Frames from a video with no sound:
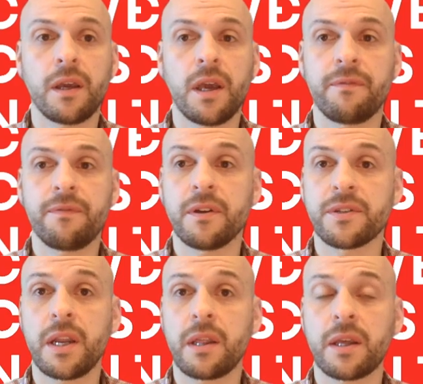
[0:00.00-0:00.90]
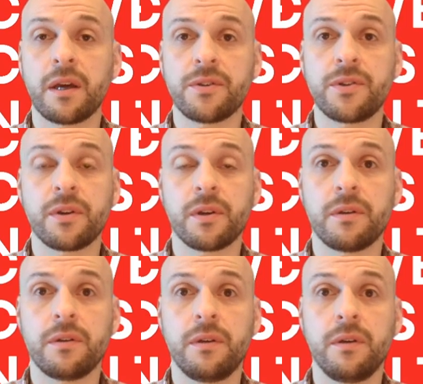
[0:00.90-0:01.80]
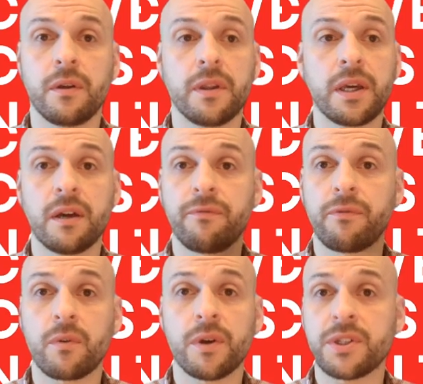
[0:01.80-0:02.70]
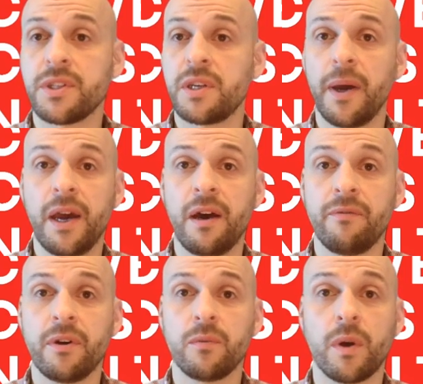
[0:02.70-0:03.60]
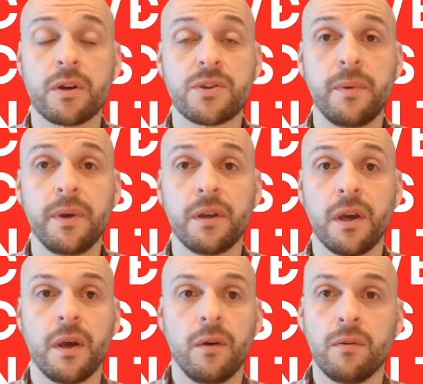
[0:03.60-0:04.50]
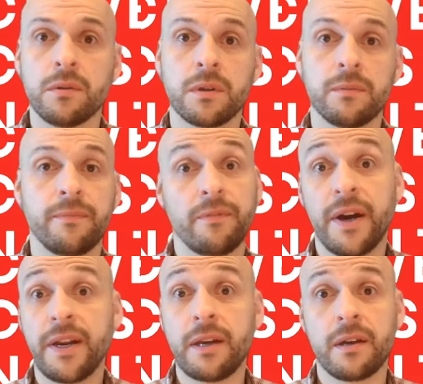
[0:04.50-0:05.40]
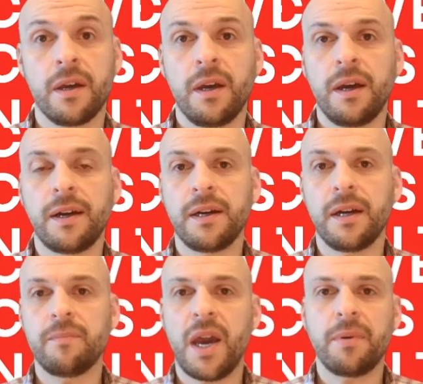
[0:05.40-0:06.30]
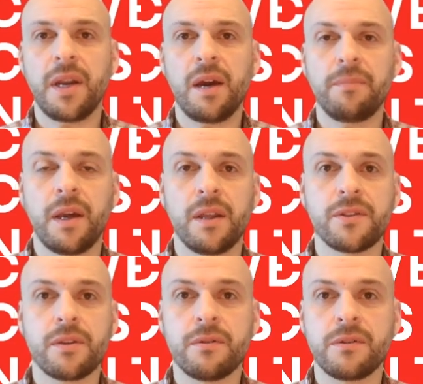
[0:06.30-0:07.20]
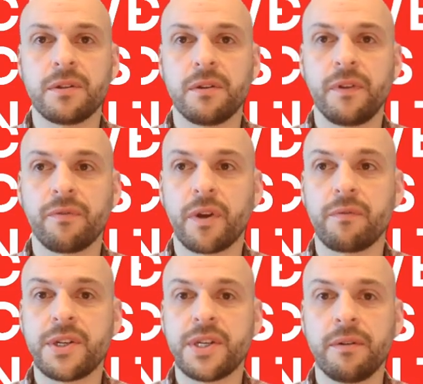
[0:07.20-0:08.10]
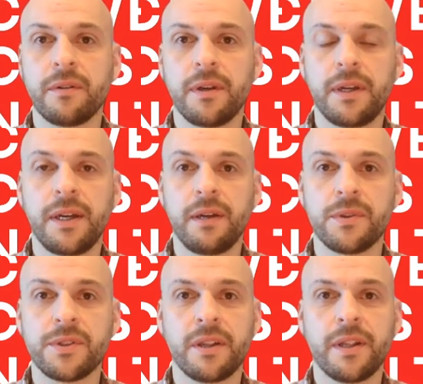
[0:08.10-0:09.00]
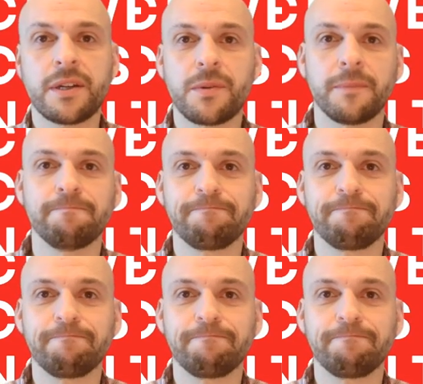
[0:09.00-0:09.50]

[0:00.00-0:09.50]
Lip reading: if there's anything else you can think of for questions that you might have on water treatment or refining, I'd be happy to answer those. So feel free to reach out, and we'll see you on the next one.